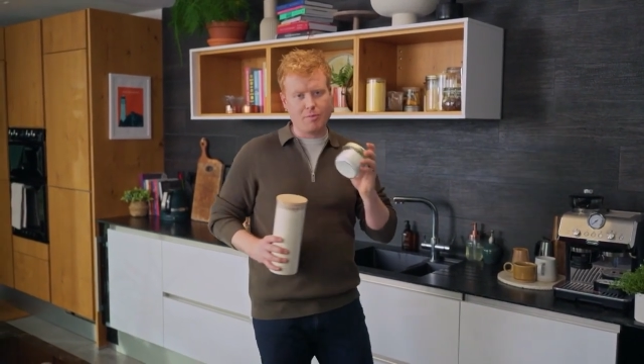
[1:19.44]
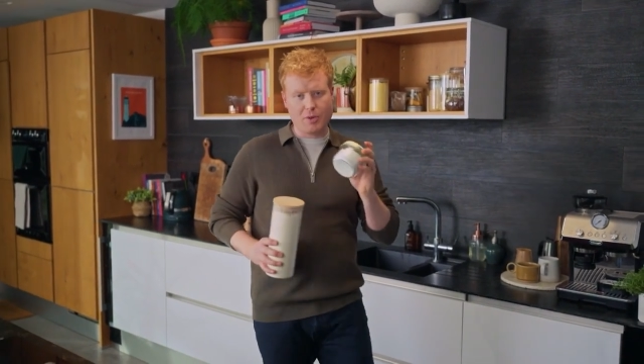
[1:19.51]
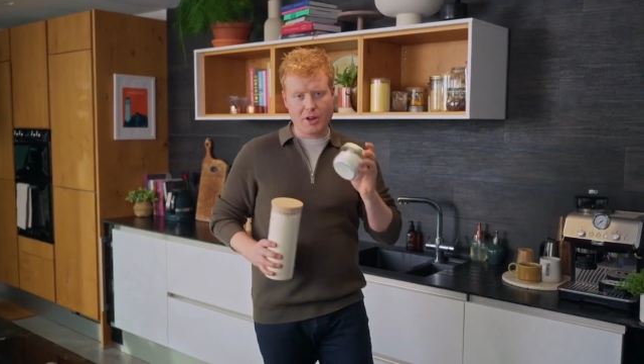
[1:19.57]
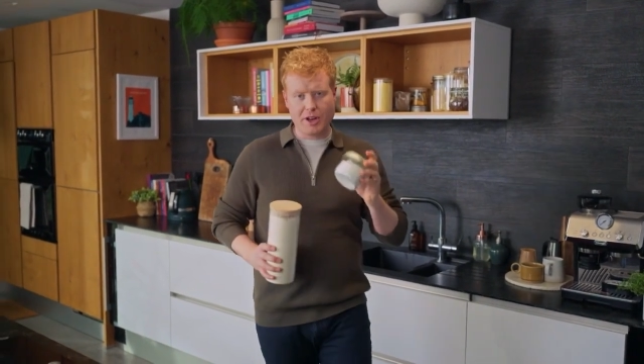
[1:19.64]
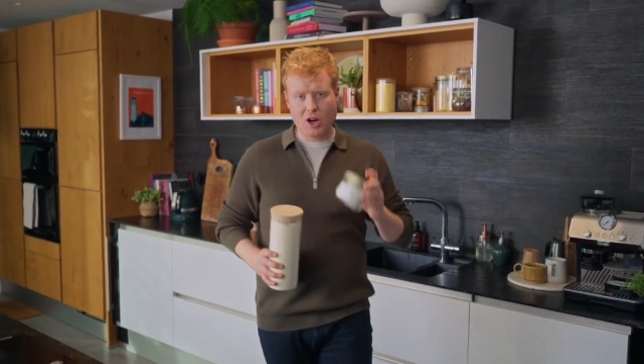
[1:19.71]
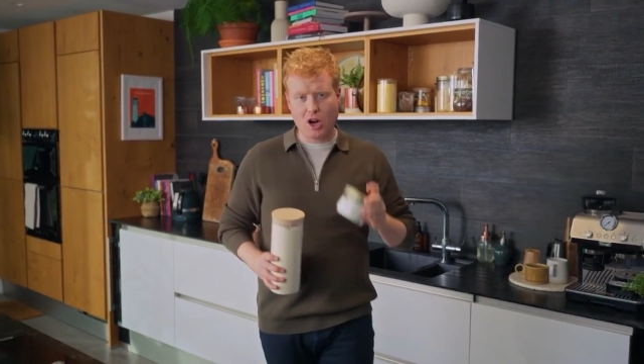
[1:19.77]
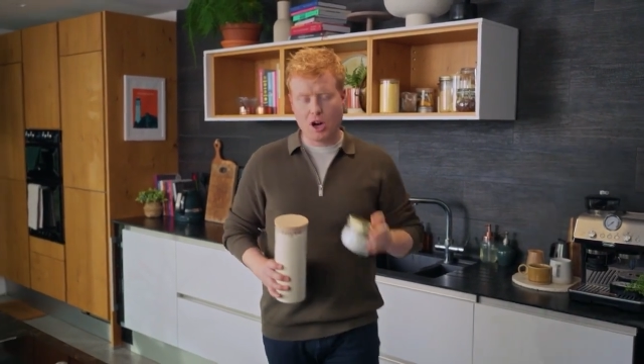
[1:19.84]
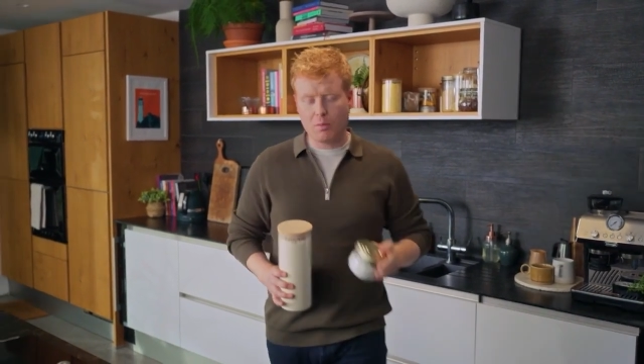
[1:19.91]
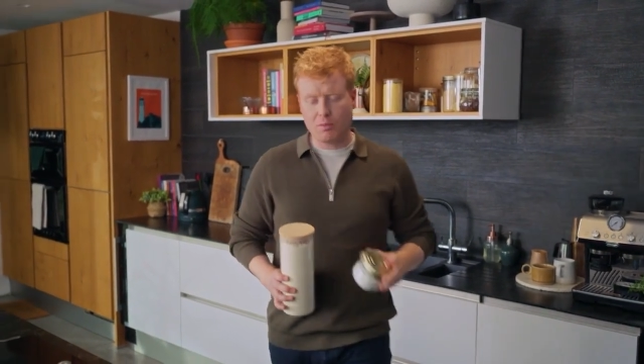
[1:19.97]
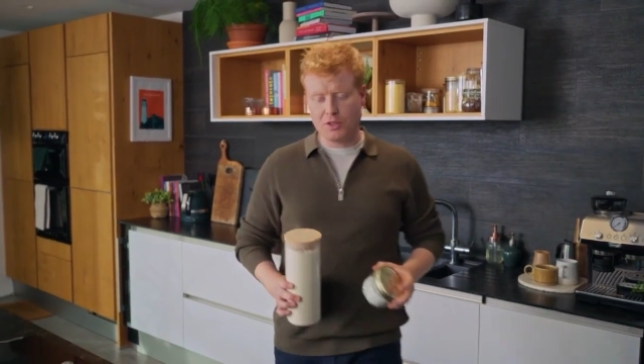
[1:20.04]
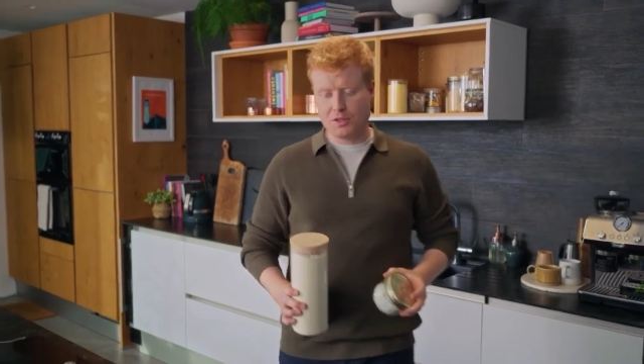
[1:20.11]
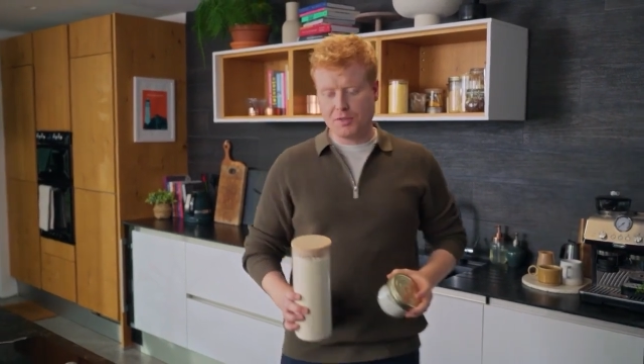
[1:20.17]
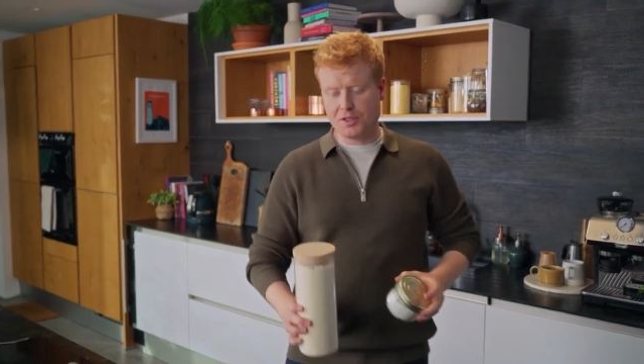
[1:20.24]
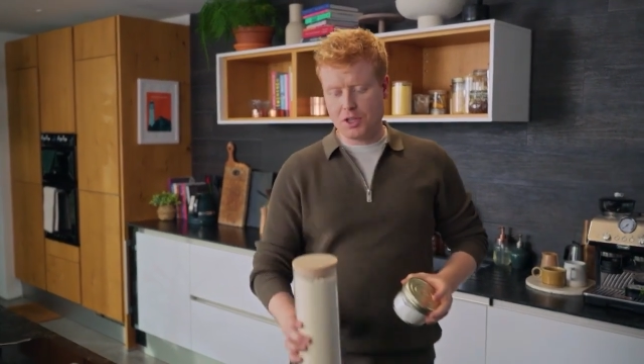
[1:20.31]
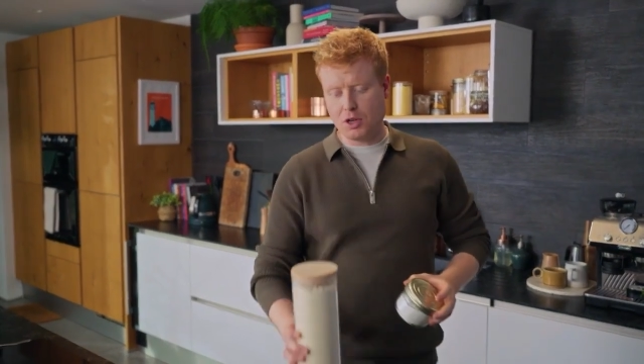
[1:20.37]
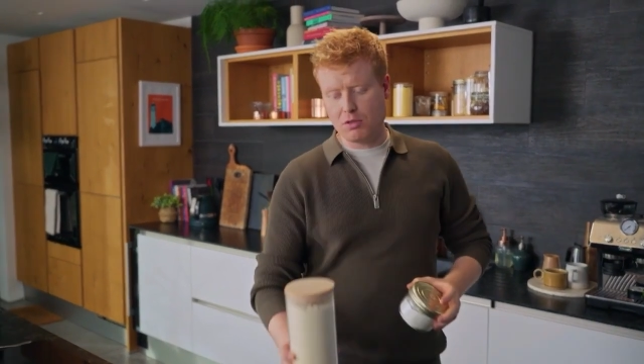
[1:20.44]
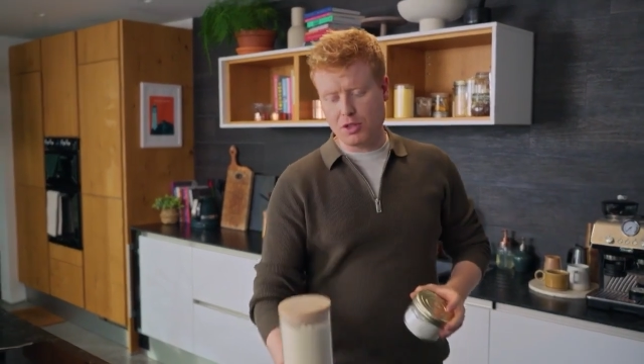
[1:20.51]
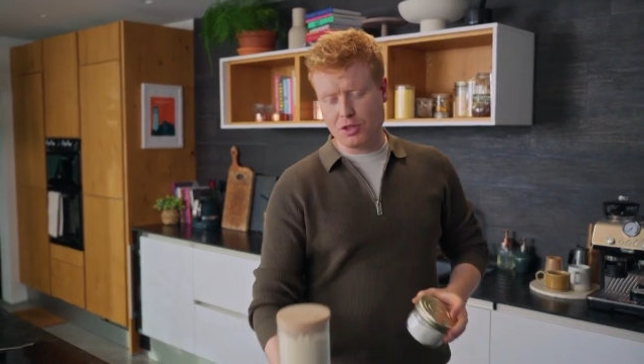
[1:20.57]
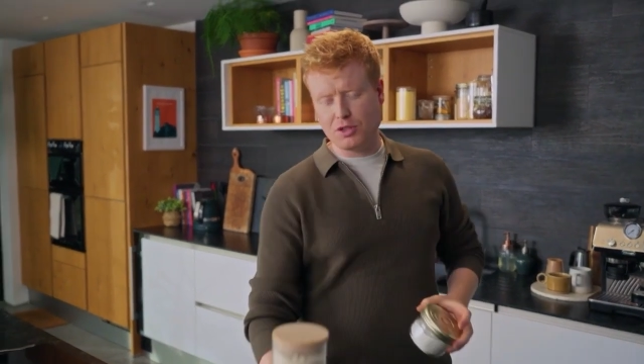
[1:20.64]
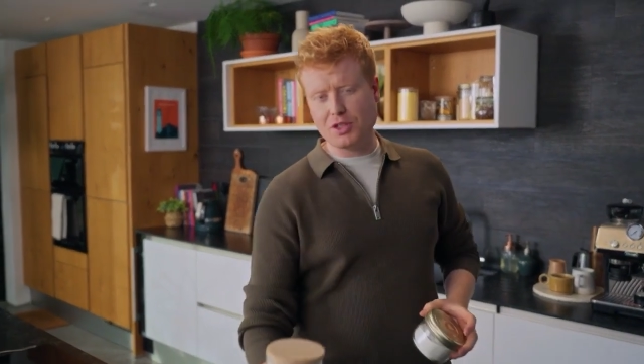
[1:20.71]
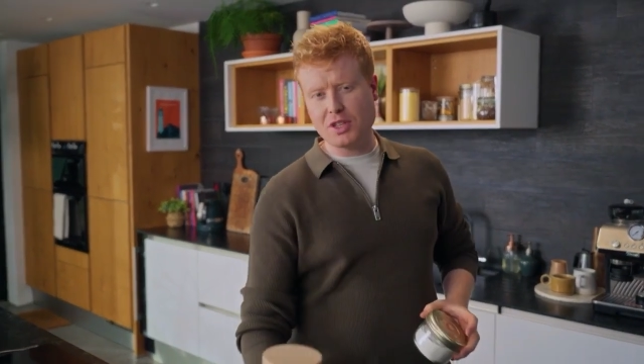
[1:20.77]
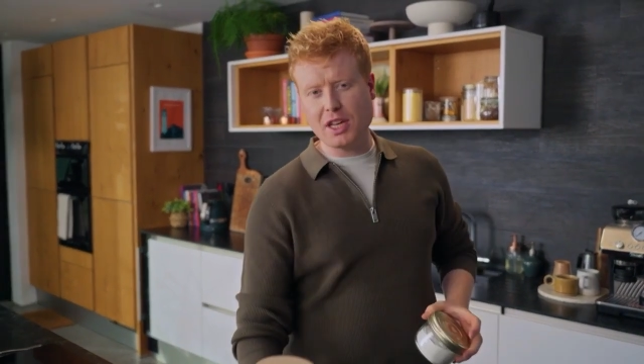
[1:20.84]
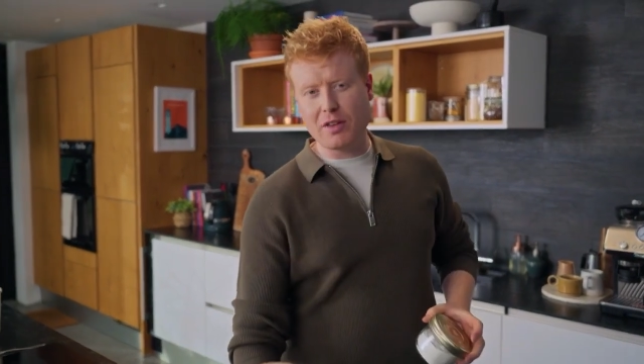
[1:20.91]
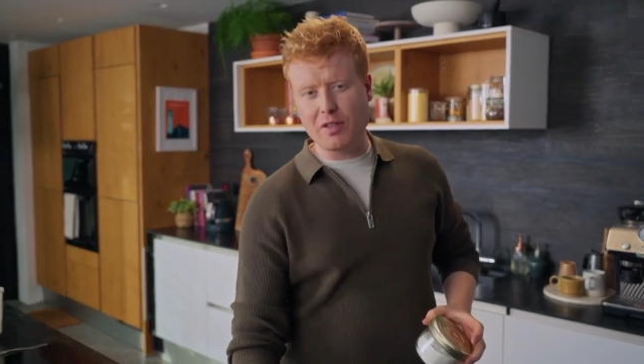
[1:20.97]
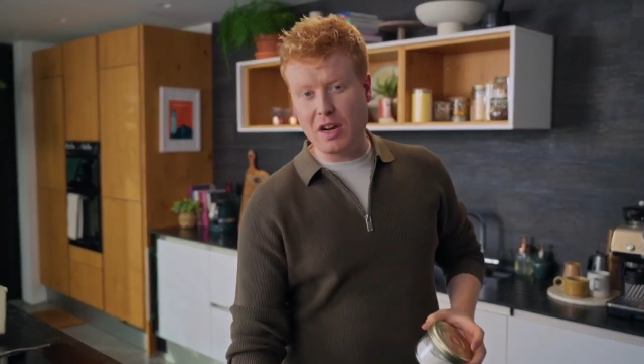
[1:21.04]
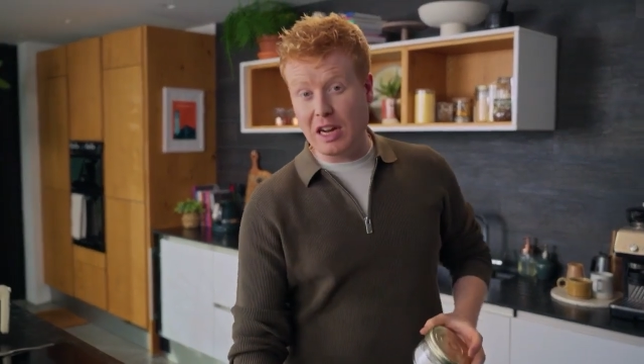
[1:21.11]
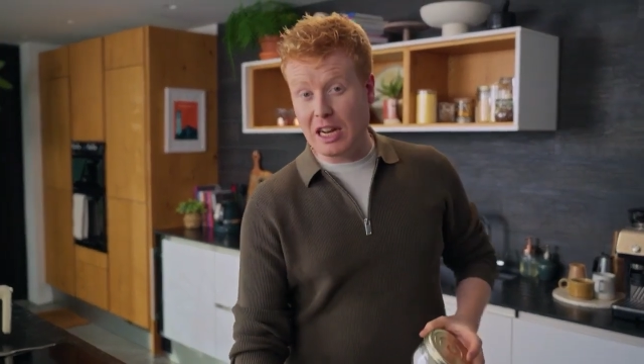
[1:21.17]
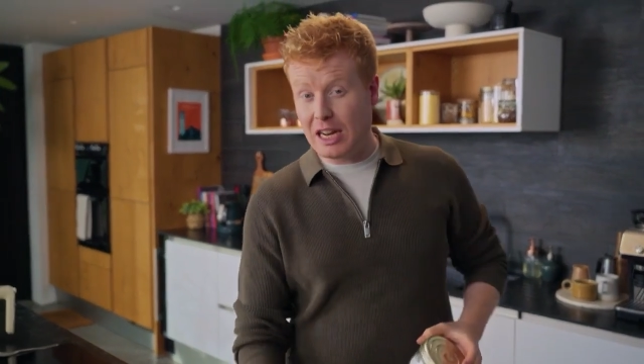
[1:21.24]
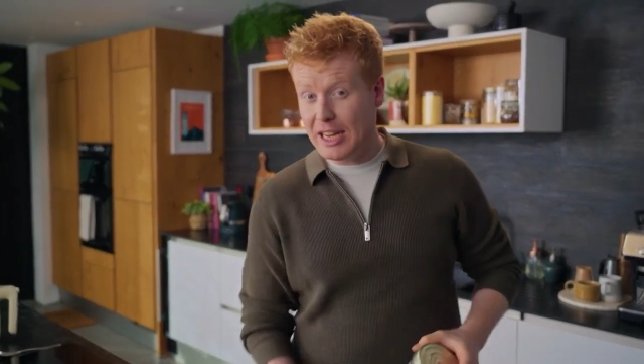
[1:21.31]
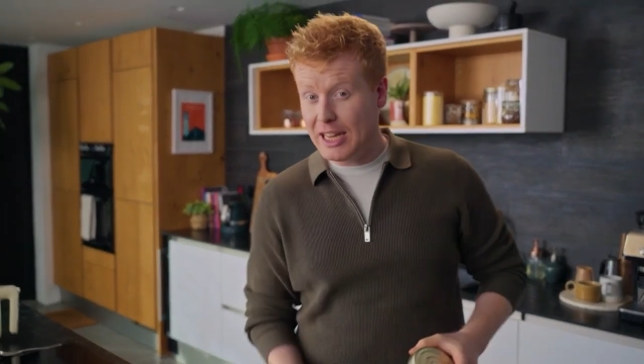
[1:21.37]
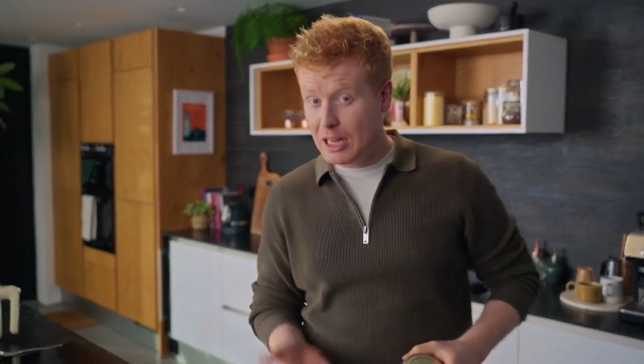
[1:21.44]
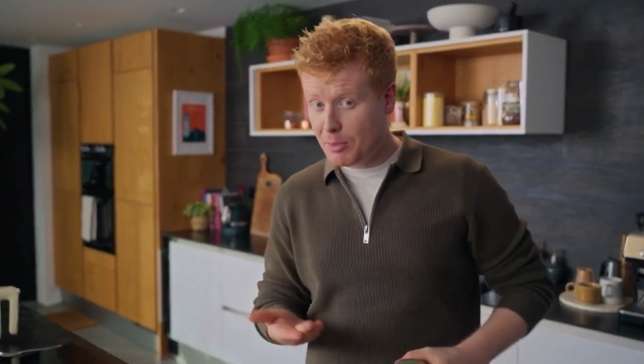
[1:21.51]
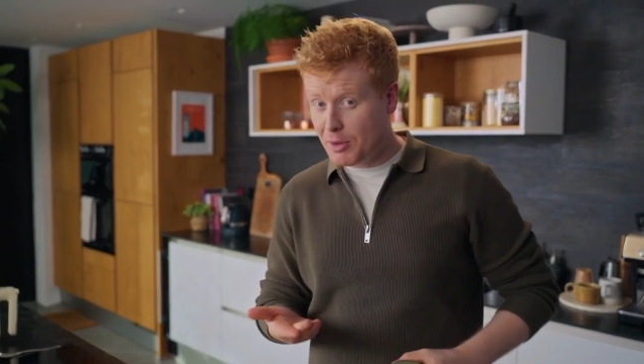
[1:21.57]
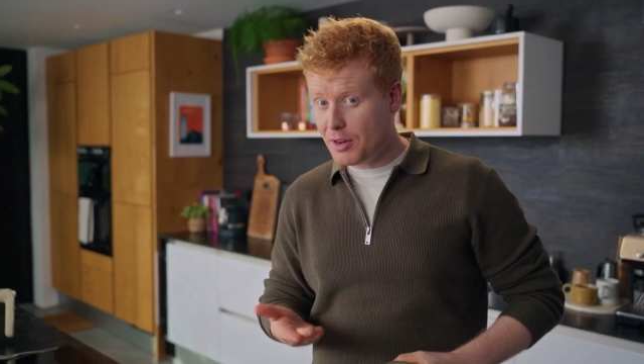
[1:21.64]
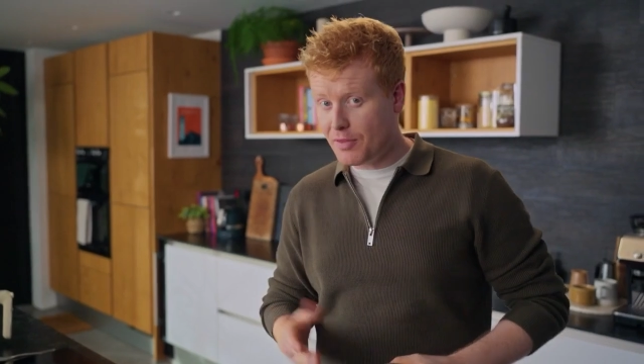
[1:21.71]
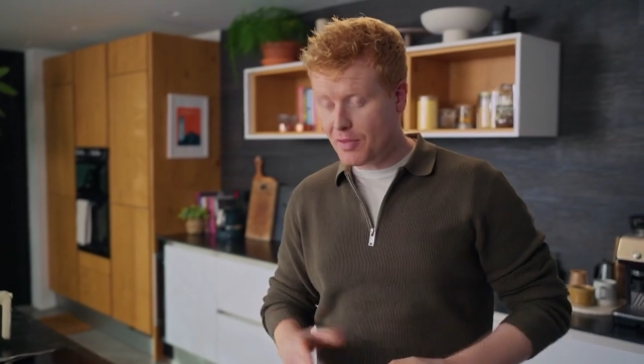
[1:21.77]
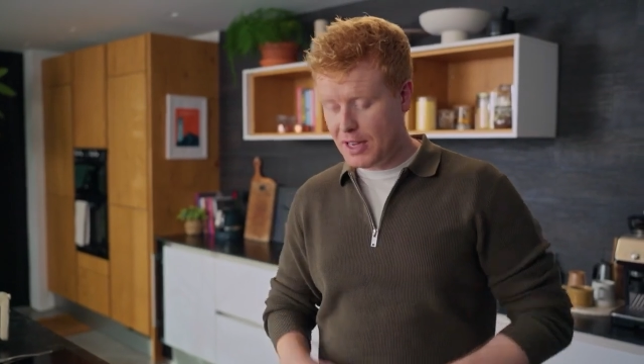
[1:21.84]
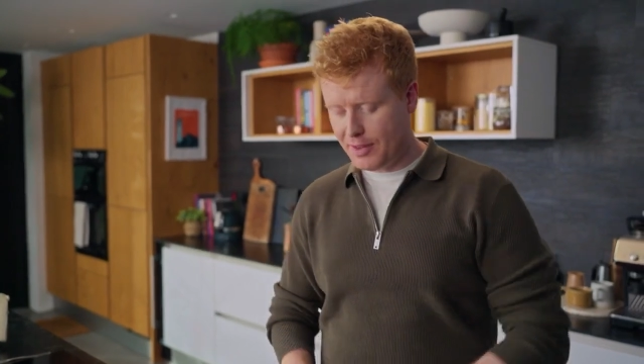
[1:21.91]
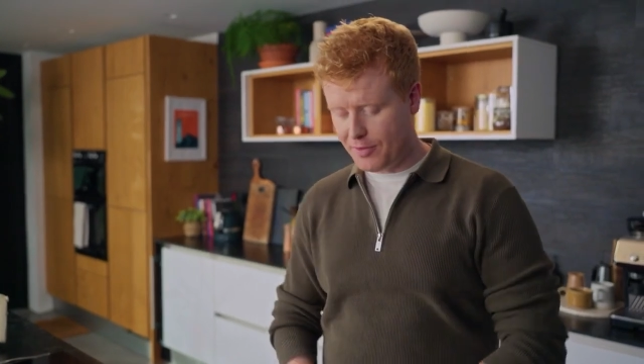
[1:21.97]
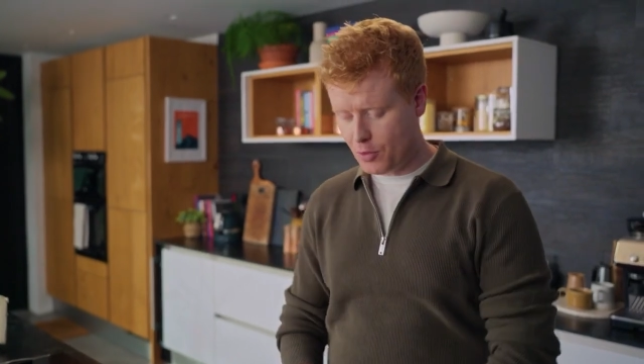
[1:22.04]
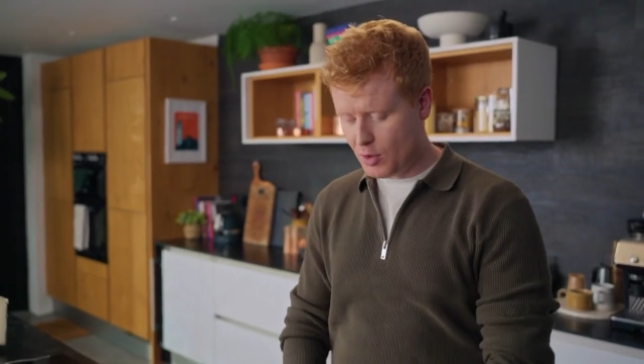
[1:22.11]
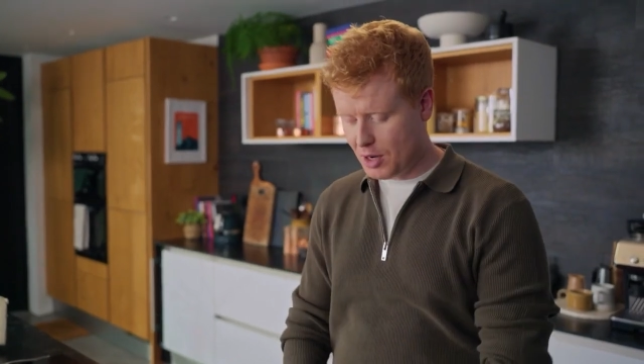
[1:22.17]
bicarbonate of soda, just to give it a little bit of lift when